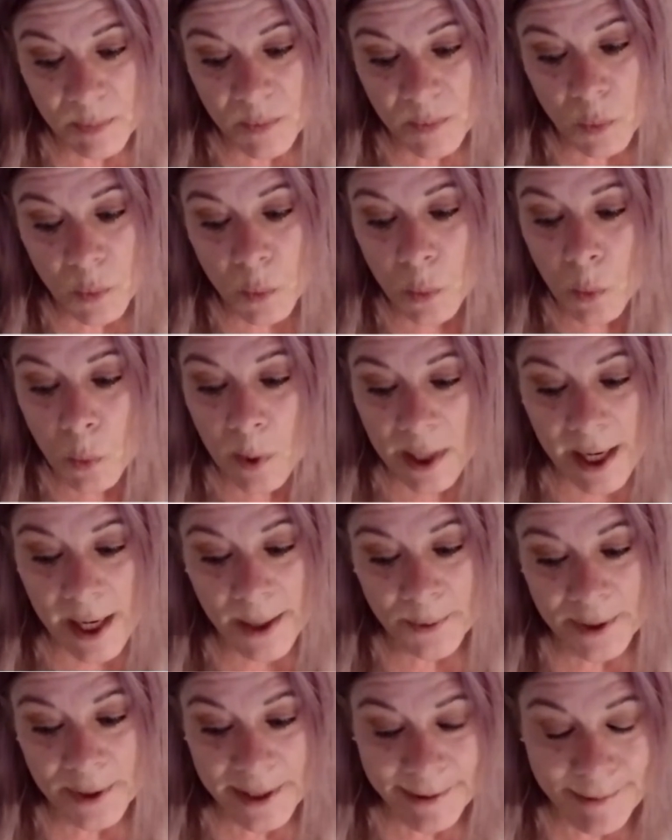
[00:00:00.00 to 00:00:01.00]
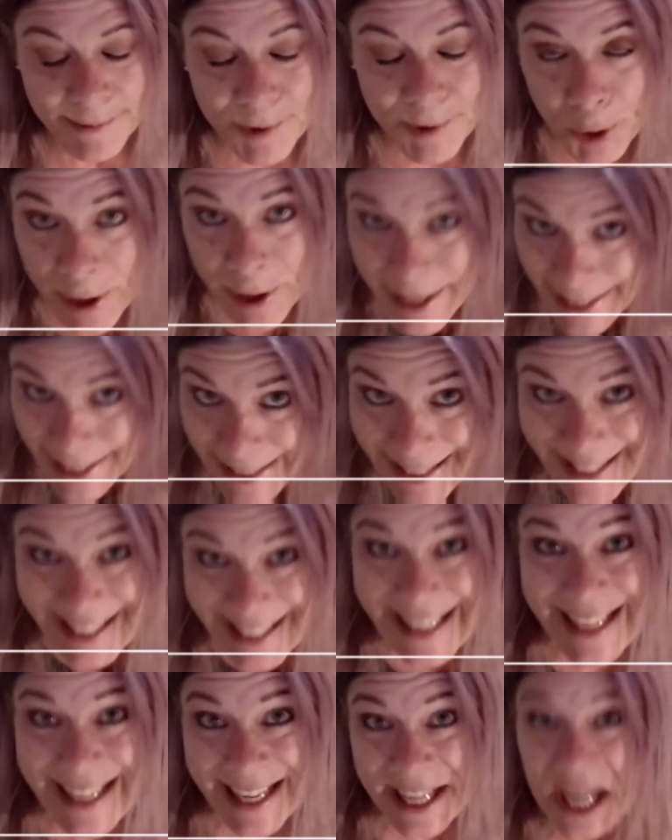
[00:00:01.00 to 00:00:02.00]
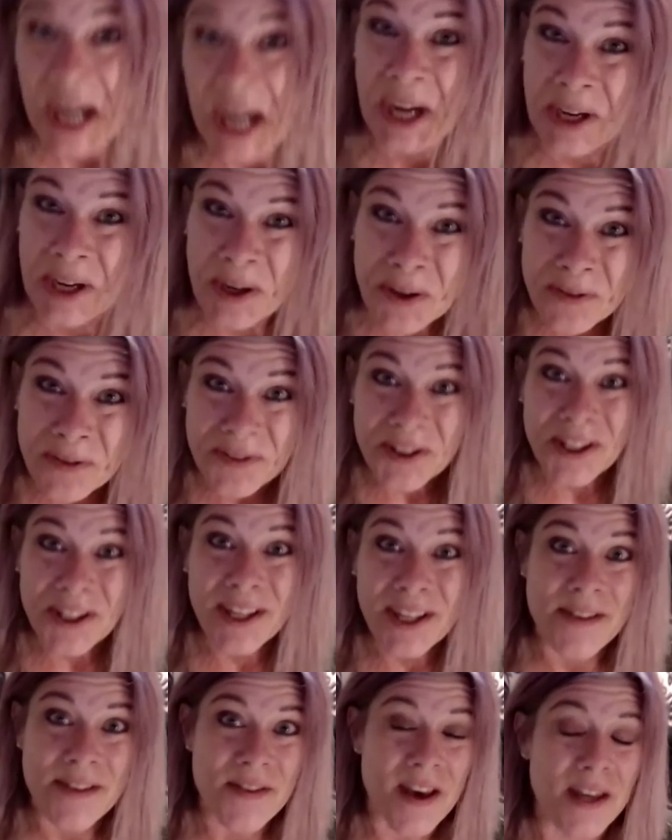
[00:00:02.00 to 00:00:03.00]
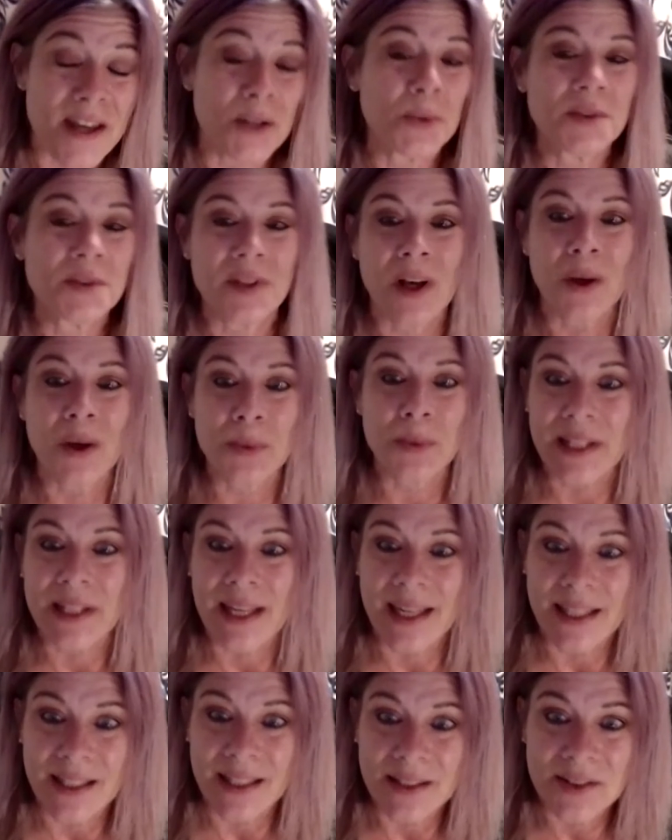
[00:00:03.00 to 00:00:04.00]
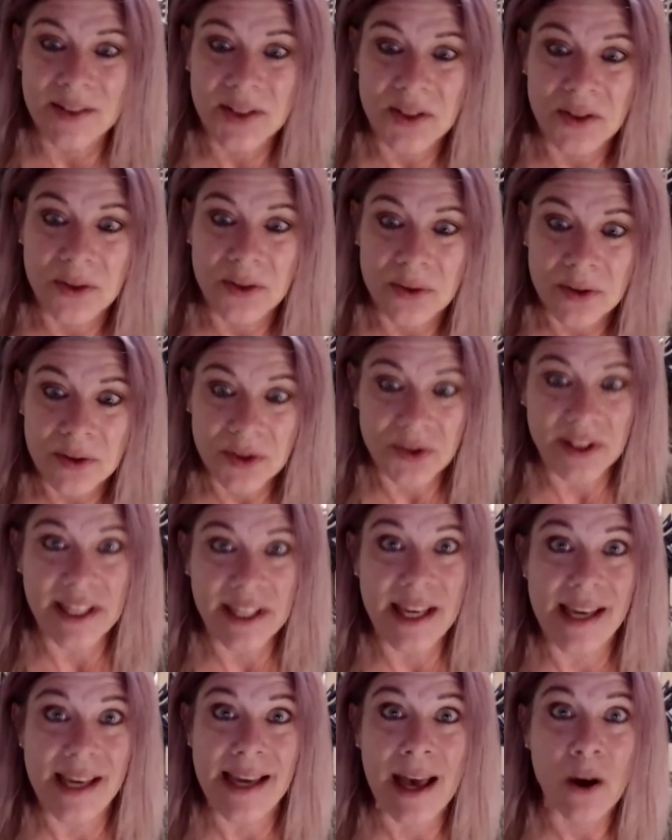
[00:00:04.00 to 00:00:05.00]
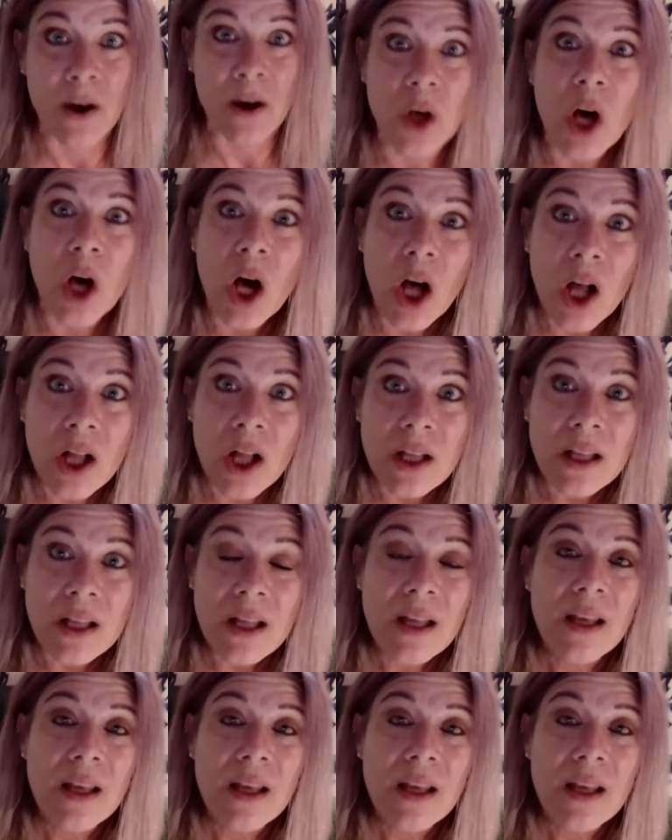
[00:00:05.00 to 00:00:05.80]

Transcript: When I would drink and get hungover, I thought it was all related to drinking alcohol.